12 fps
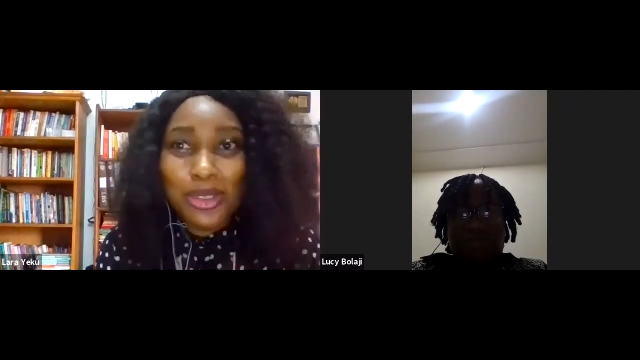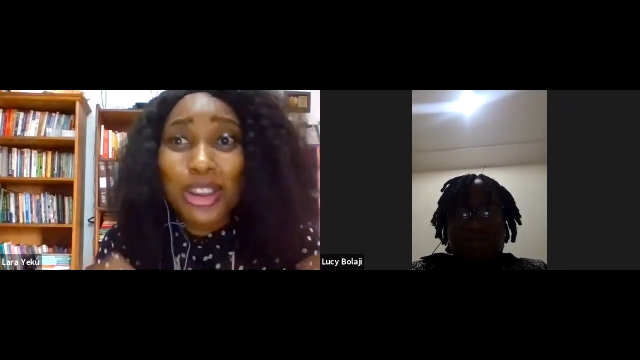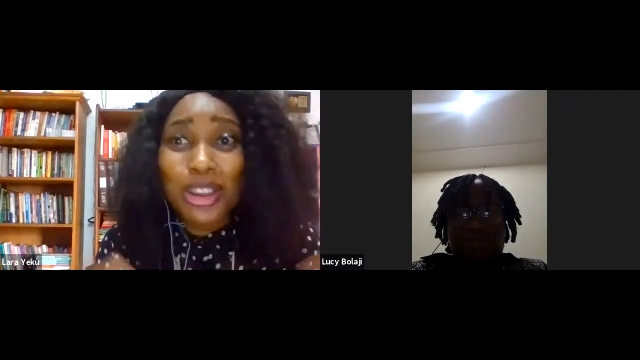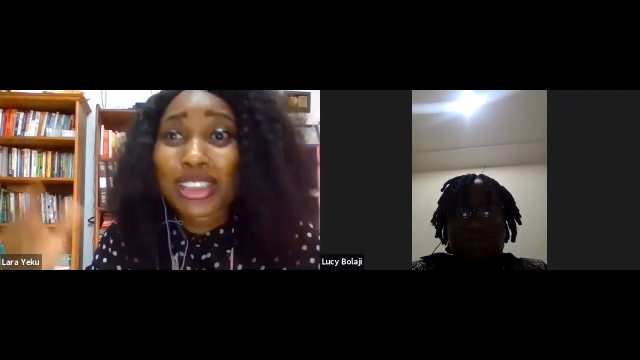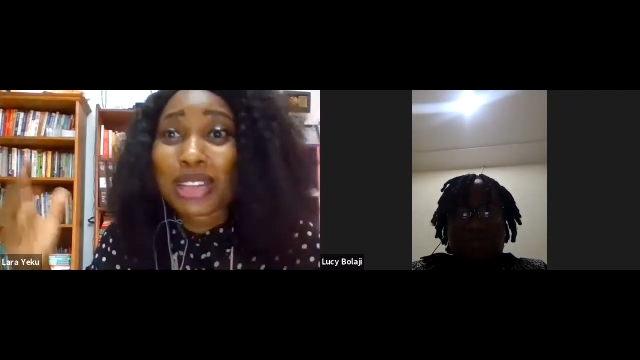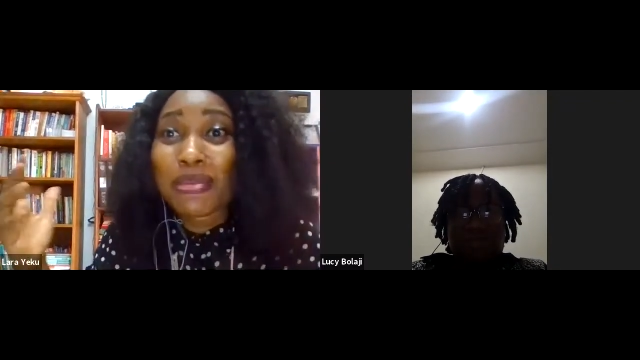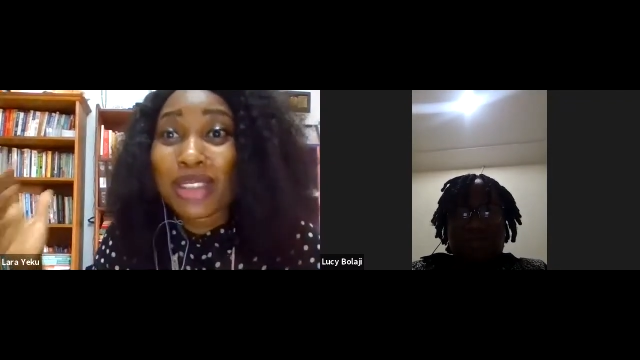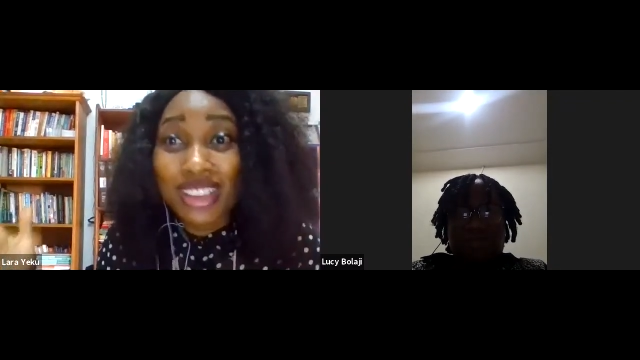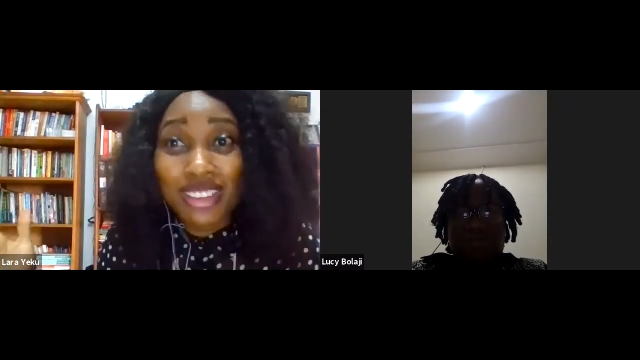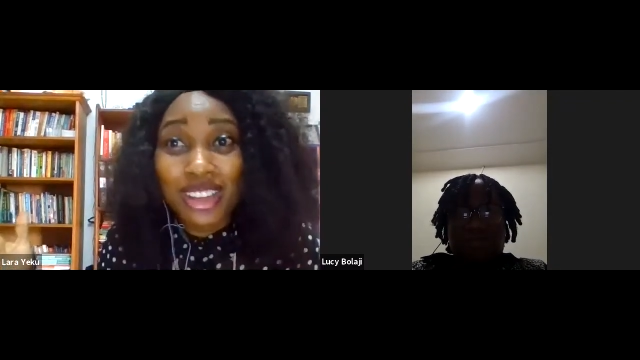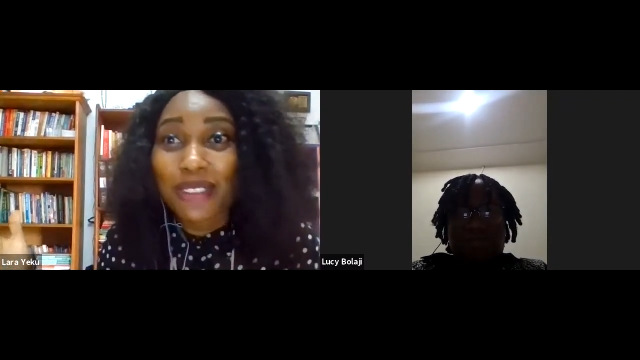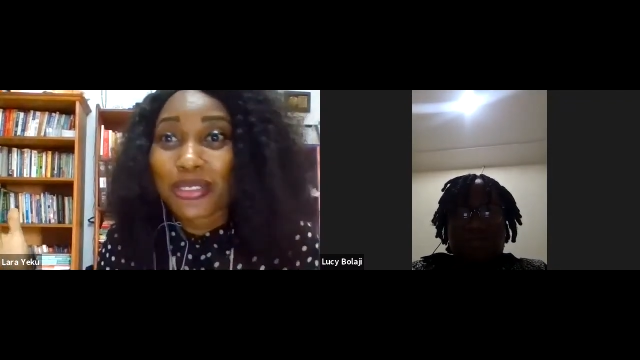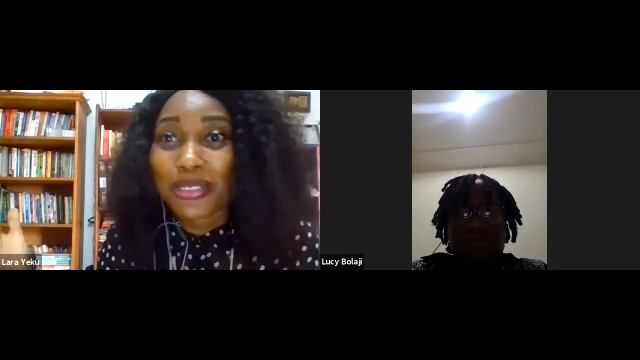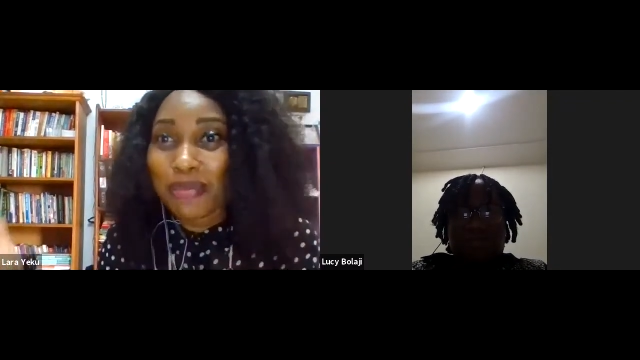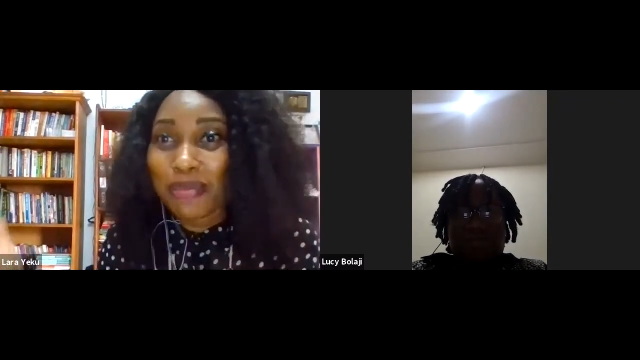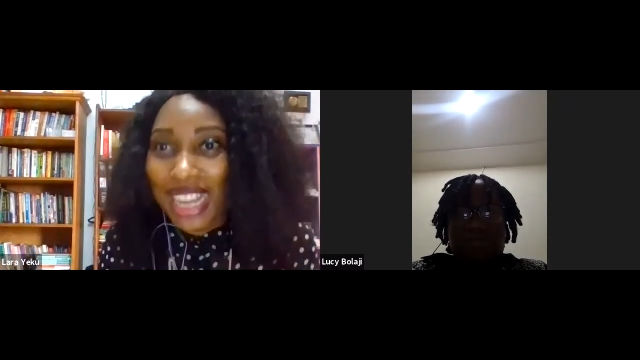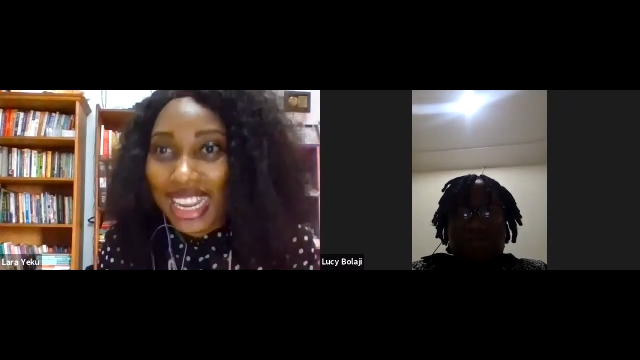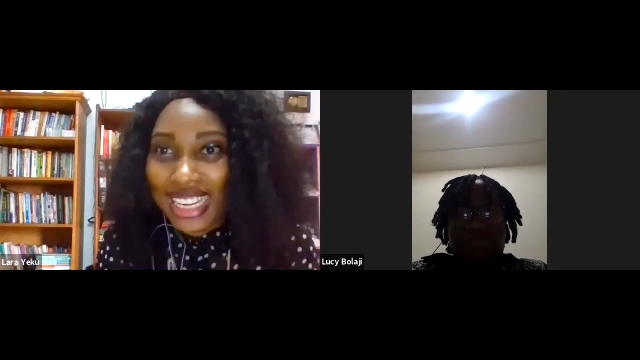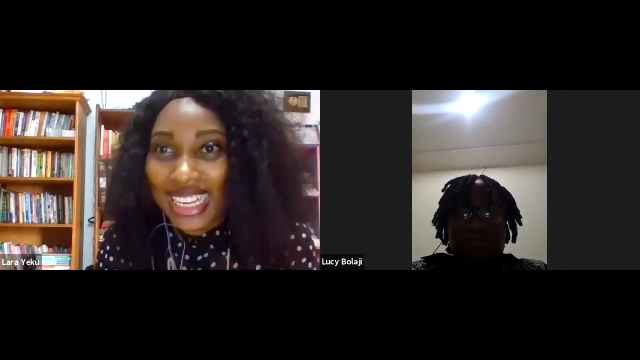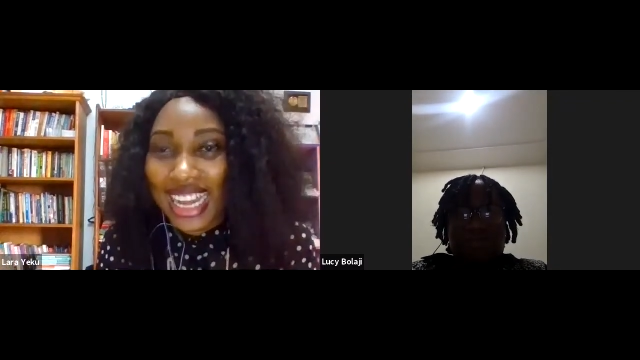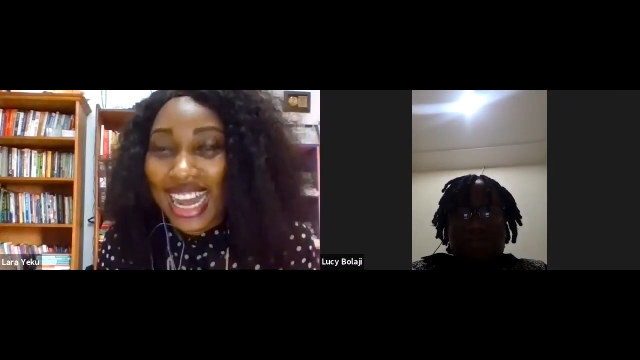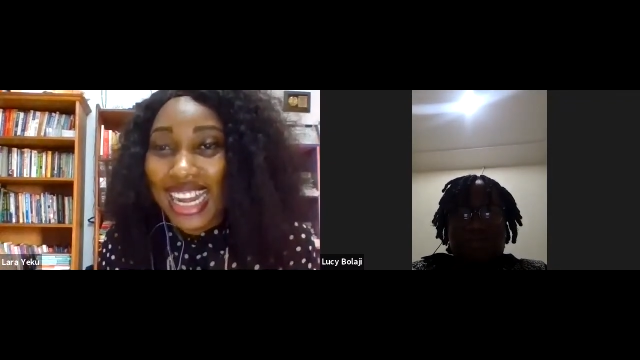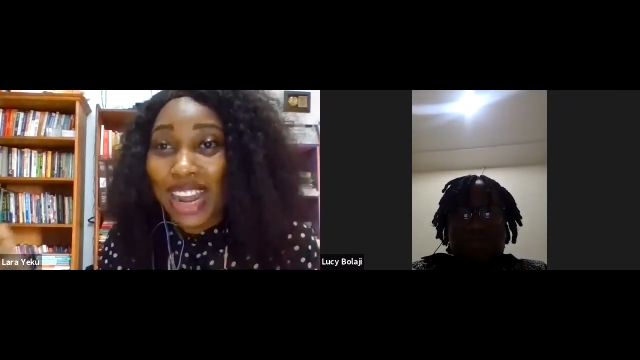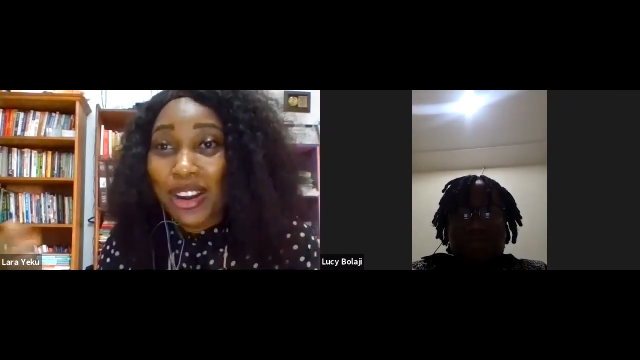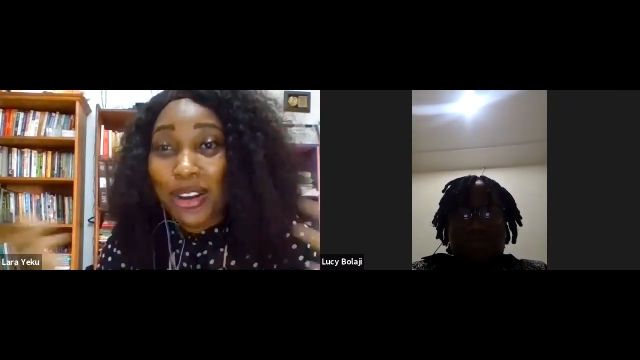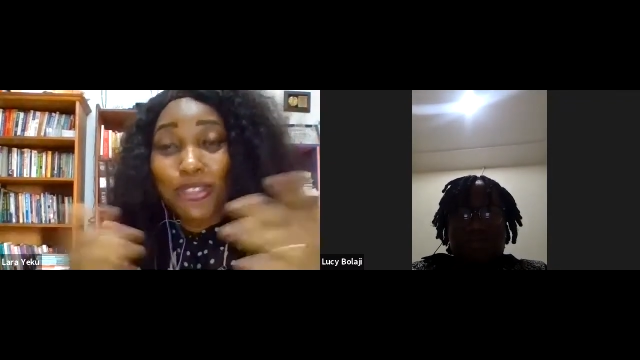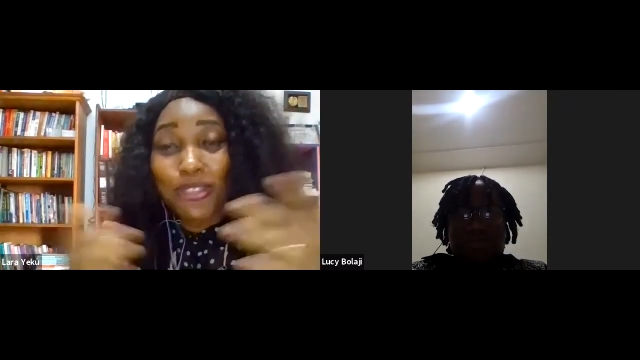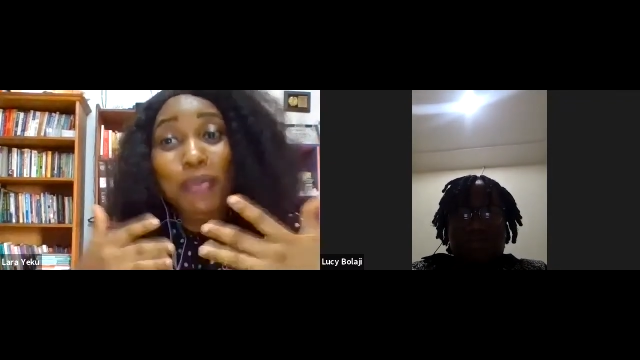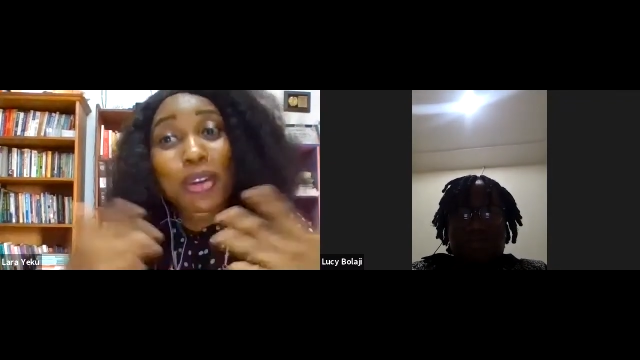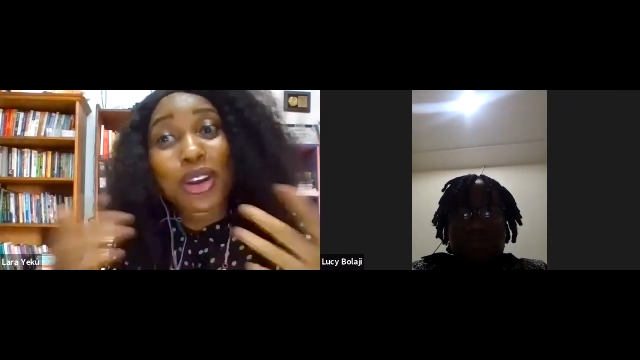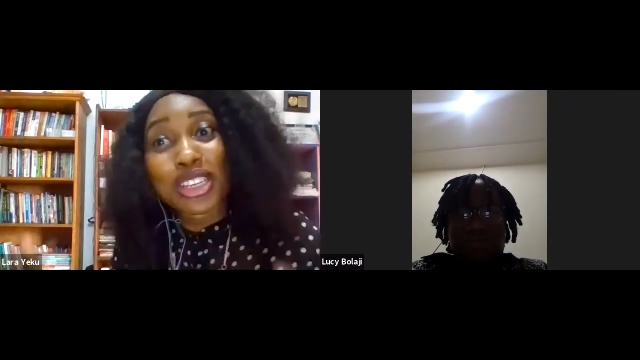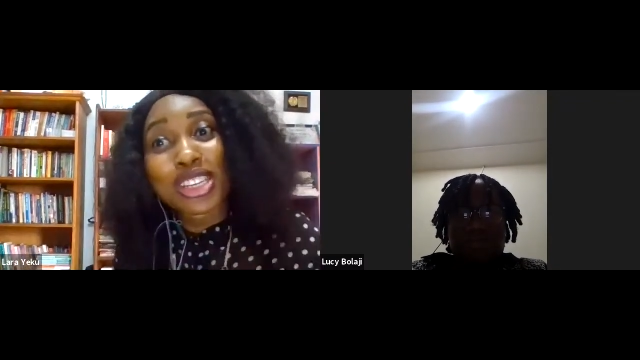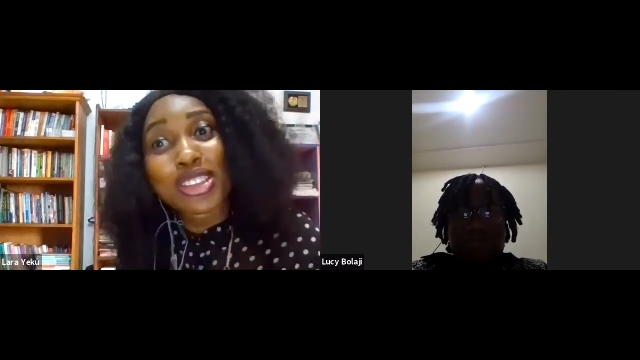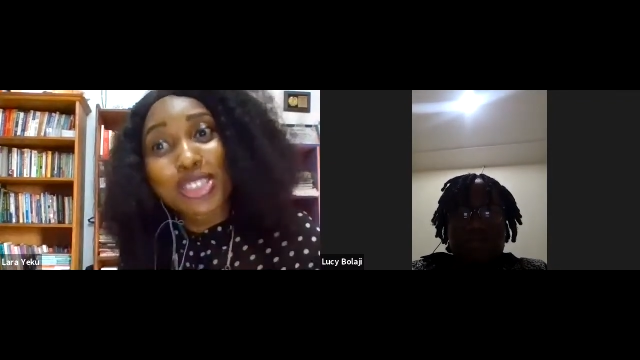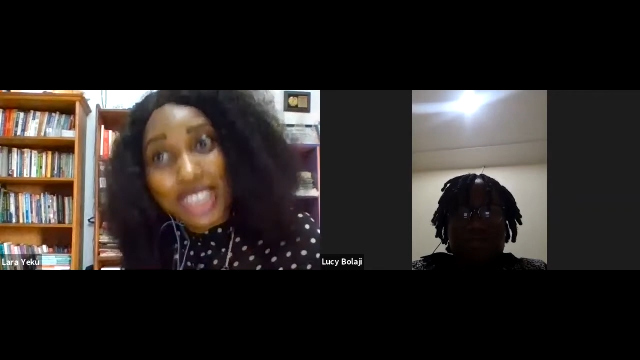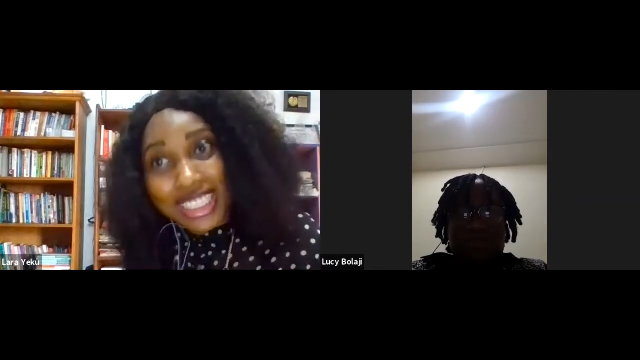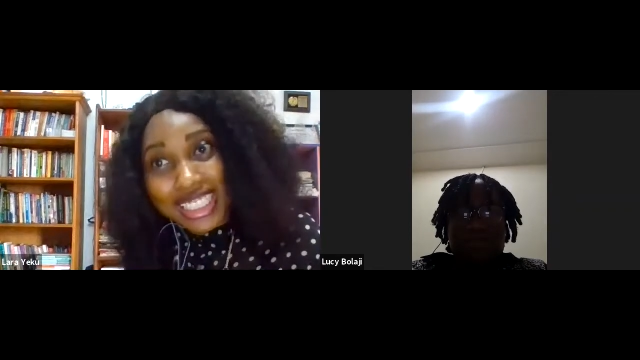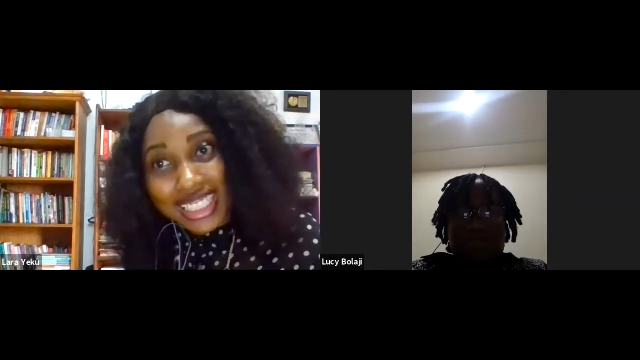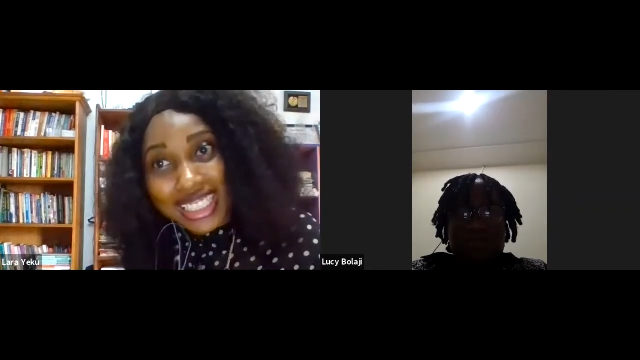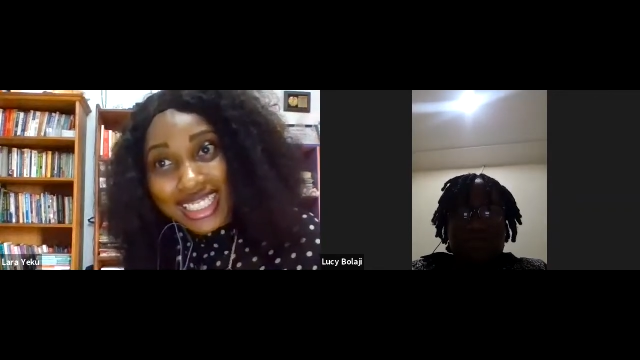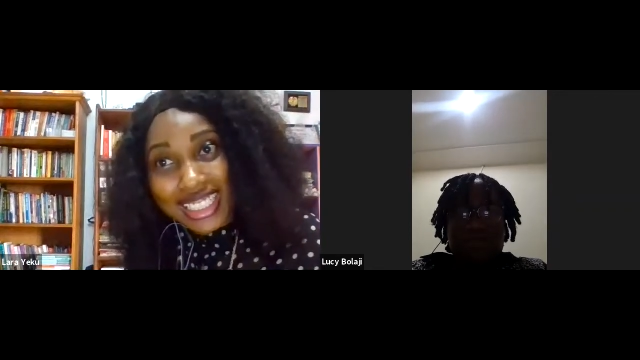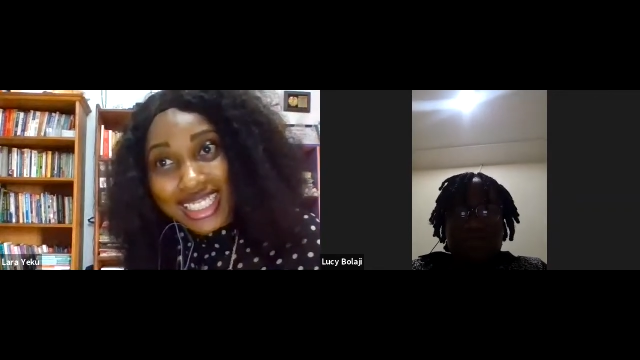So it's the limitation of the mind, and that comes from conditioning.